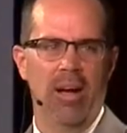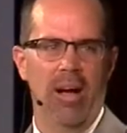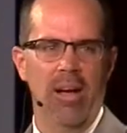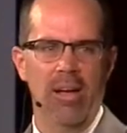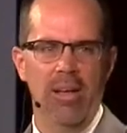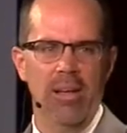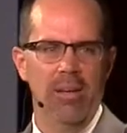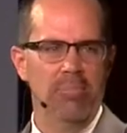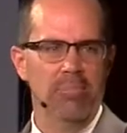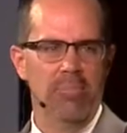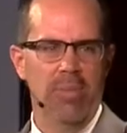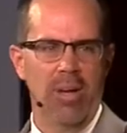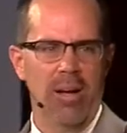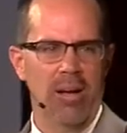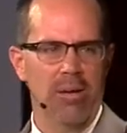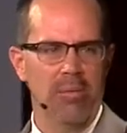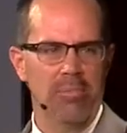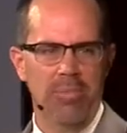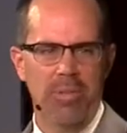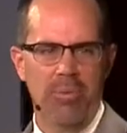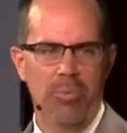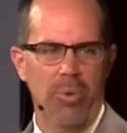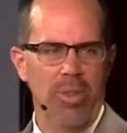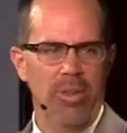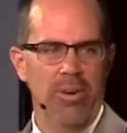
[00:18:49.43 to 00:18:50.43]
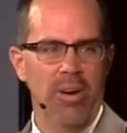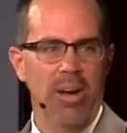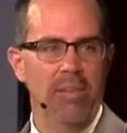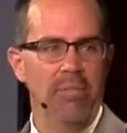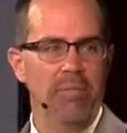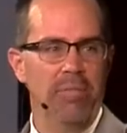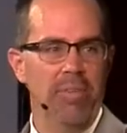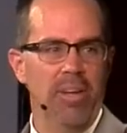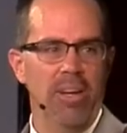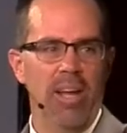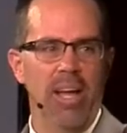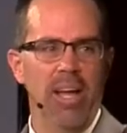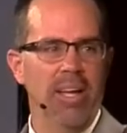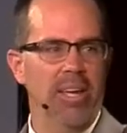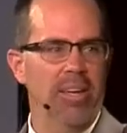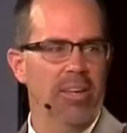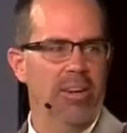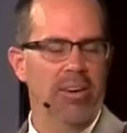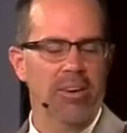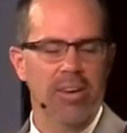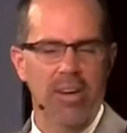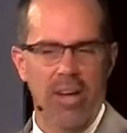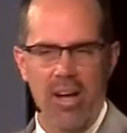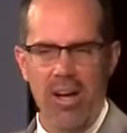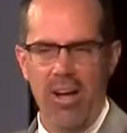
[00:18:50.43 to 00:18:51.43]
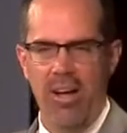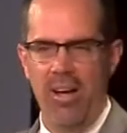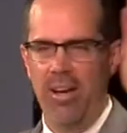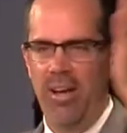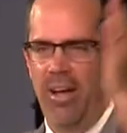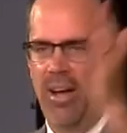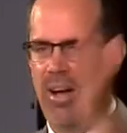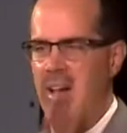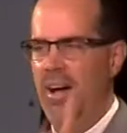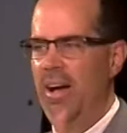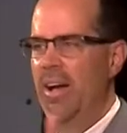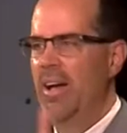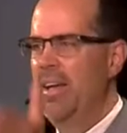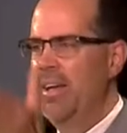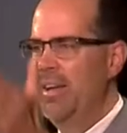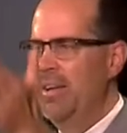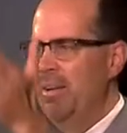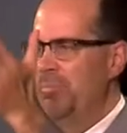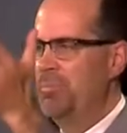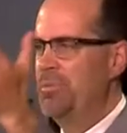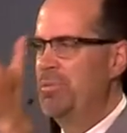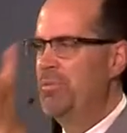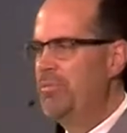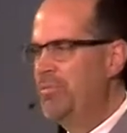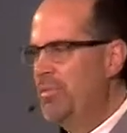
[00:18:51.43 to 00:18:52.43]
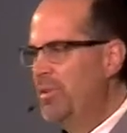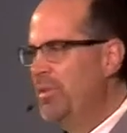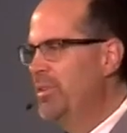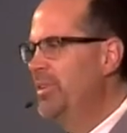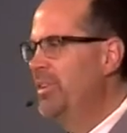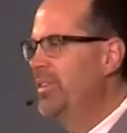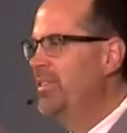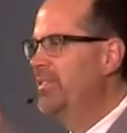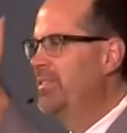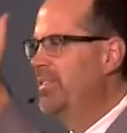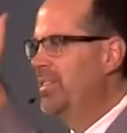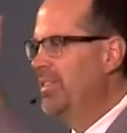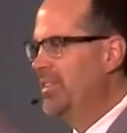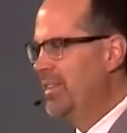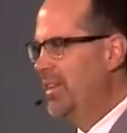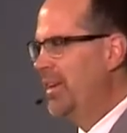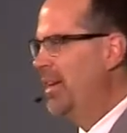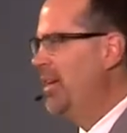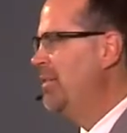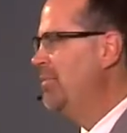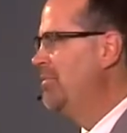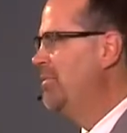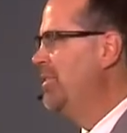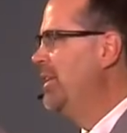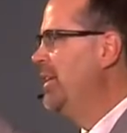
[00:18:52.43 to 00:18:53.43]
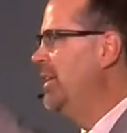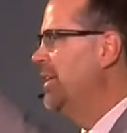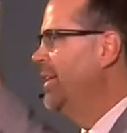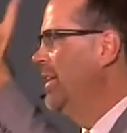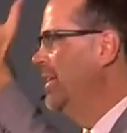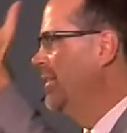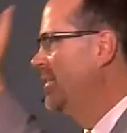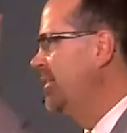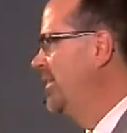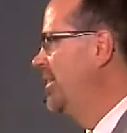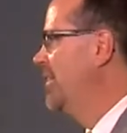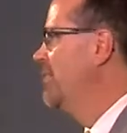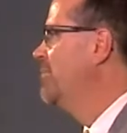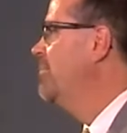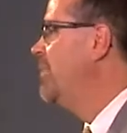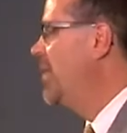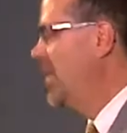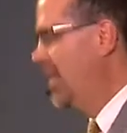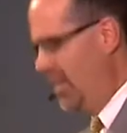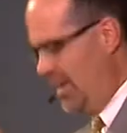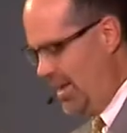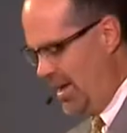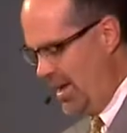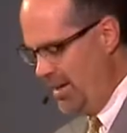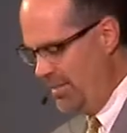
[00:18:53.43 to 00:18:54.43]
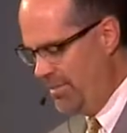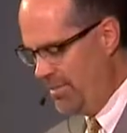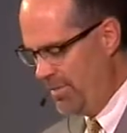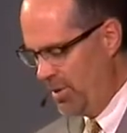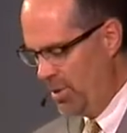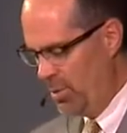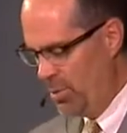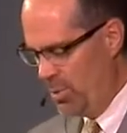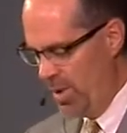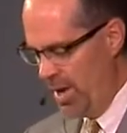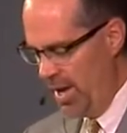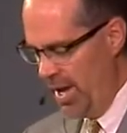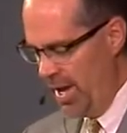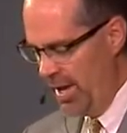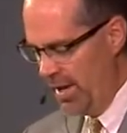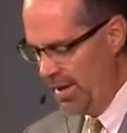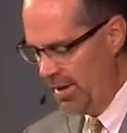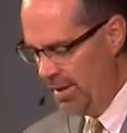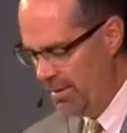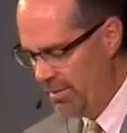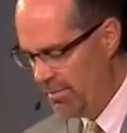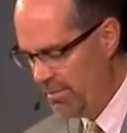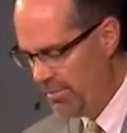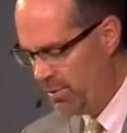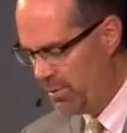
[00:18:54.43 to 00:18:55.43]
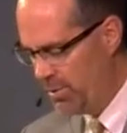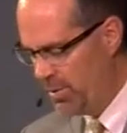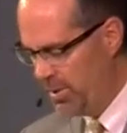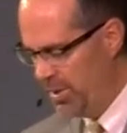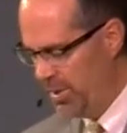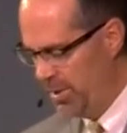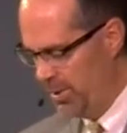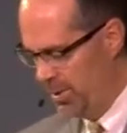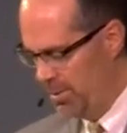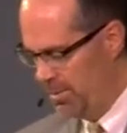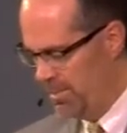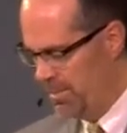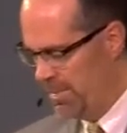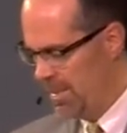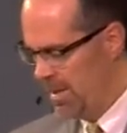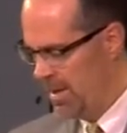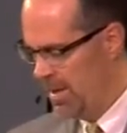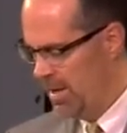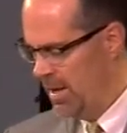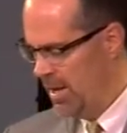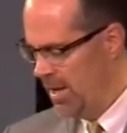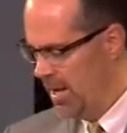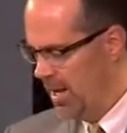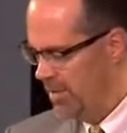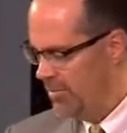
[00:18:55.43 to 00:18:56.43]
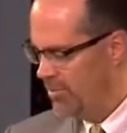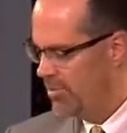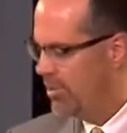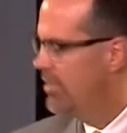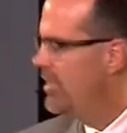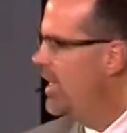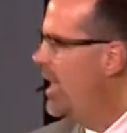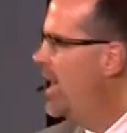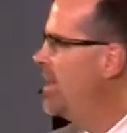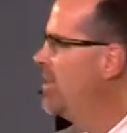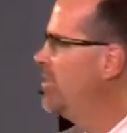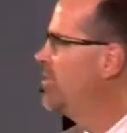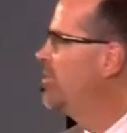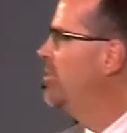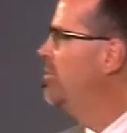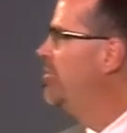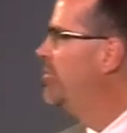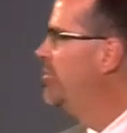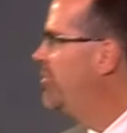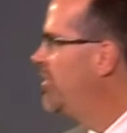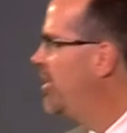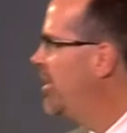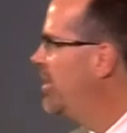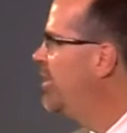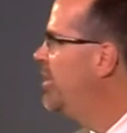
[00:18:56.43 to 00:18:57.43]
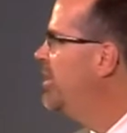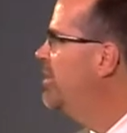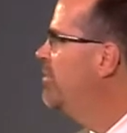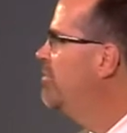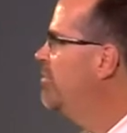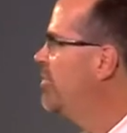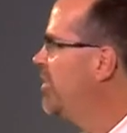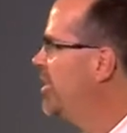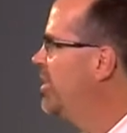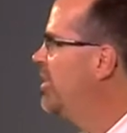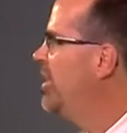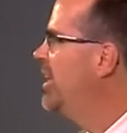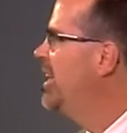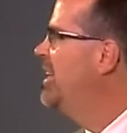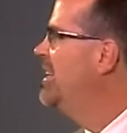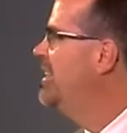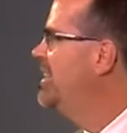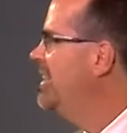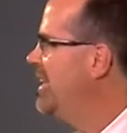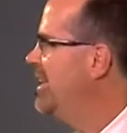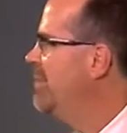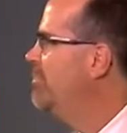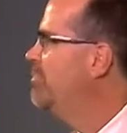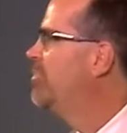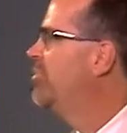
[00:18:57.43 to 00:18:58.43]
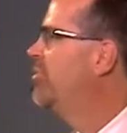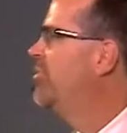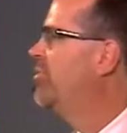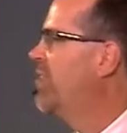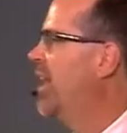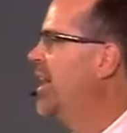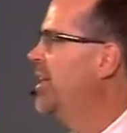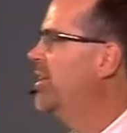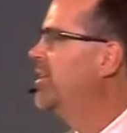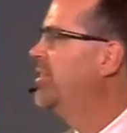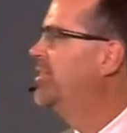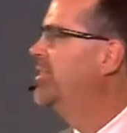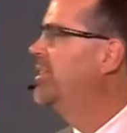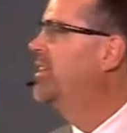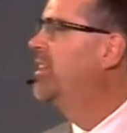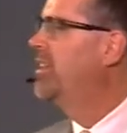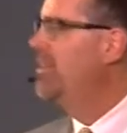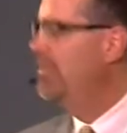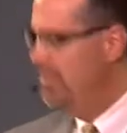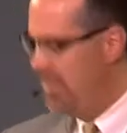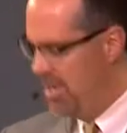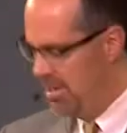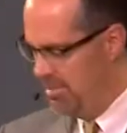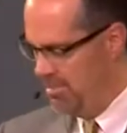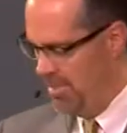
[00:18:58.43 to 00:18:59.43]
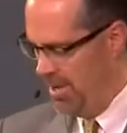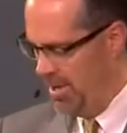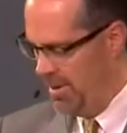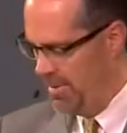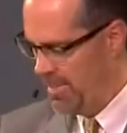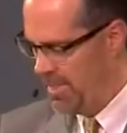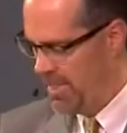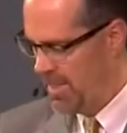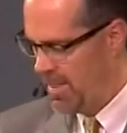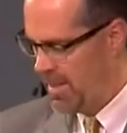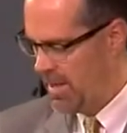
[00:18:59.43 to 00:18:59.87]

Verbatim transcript: I am, I'm, whether I feel like it or not, I am devoted to love and to give my life away for you. And so that is a very, very deep, settled commitment.